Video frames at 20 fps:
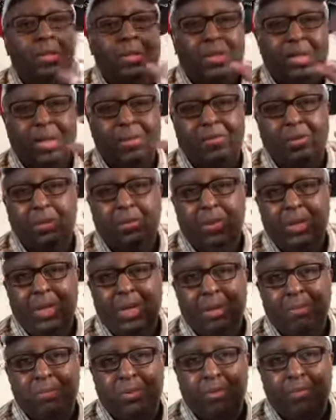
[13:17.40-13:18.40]
Evan
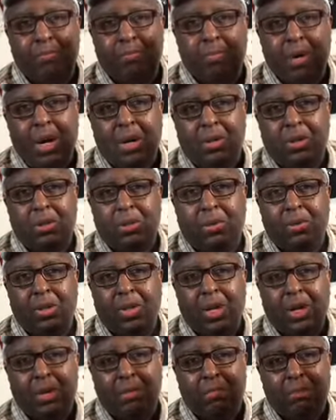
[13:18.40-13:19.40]
Williams Bottle
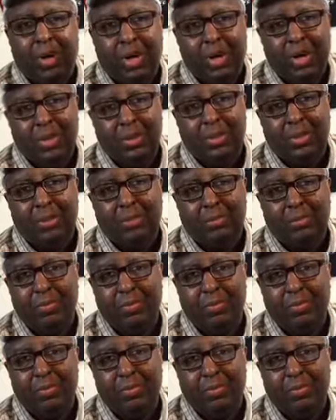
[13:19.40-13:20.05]
and Bond.